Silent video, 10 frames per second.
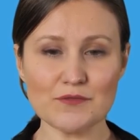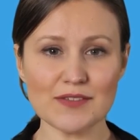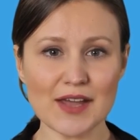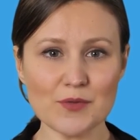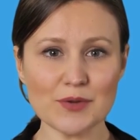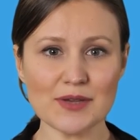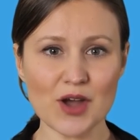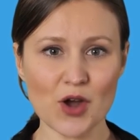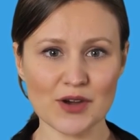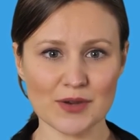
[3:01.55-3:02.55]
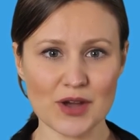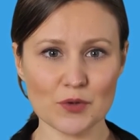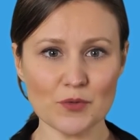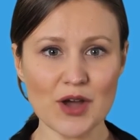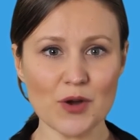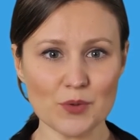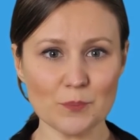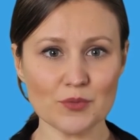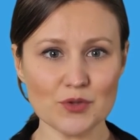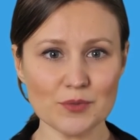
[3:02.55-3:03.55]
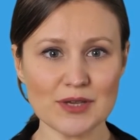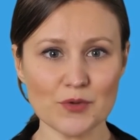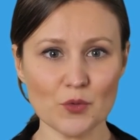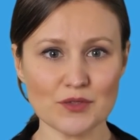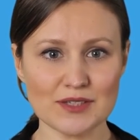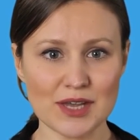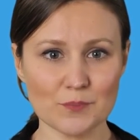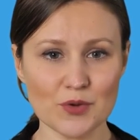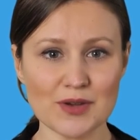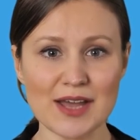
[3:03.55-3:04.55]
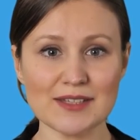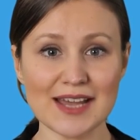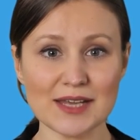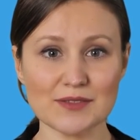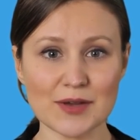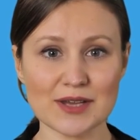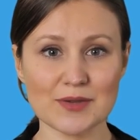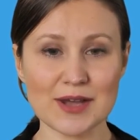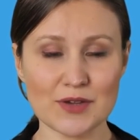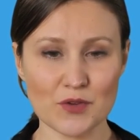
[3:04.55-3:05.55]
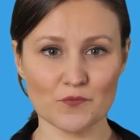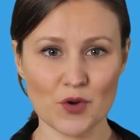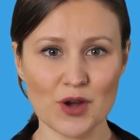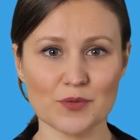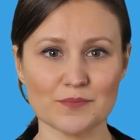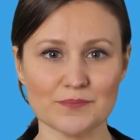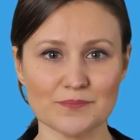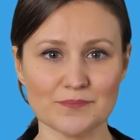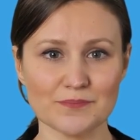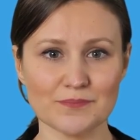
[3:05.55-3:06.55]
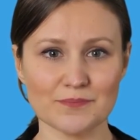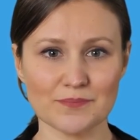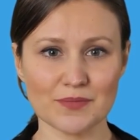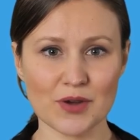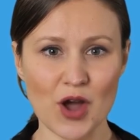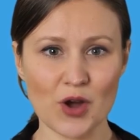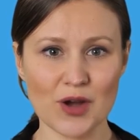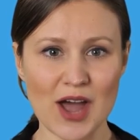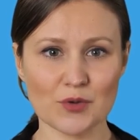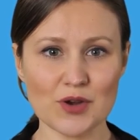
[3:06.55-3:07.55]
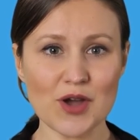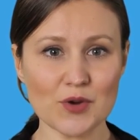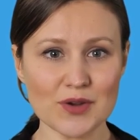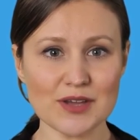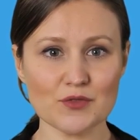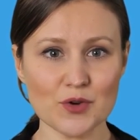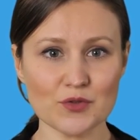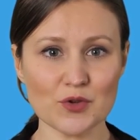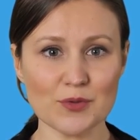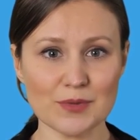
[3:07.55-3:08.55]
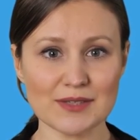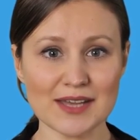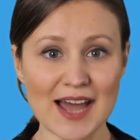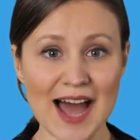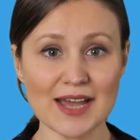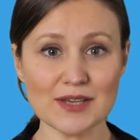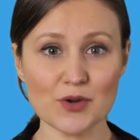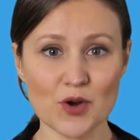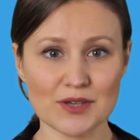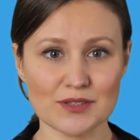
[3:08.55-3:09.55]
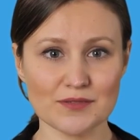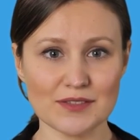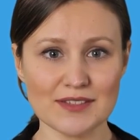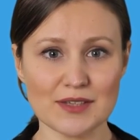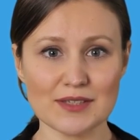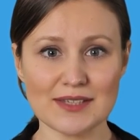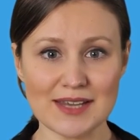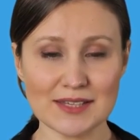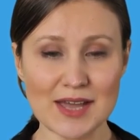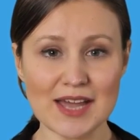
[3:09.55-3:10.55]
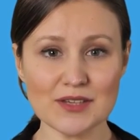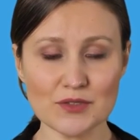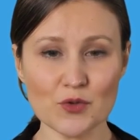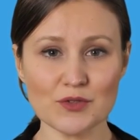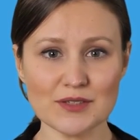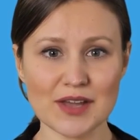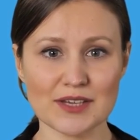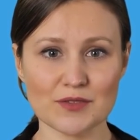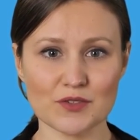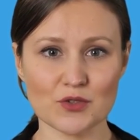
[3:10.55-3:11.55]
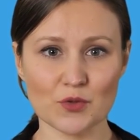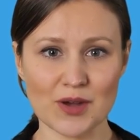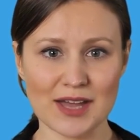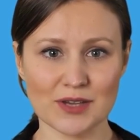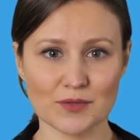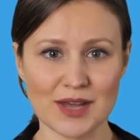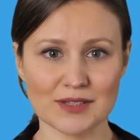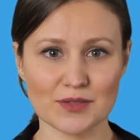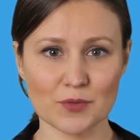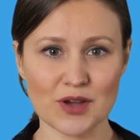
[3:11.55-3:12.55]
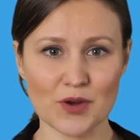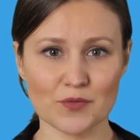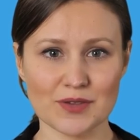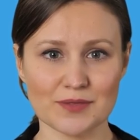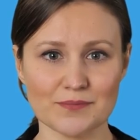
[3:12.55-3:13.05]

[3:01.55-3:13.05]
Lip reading: therapy also help allow people to lead a more stable and satisfying life overall. All alcohol and drug treatment at an accredited facility is catered towards an individual and their needs in recovery.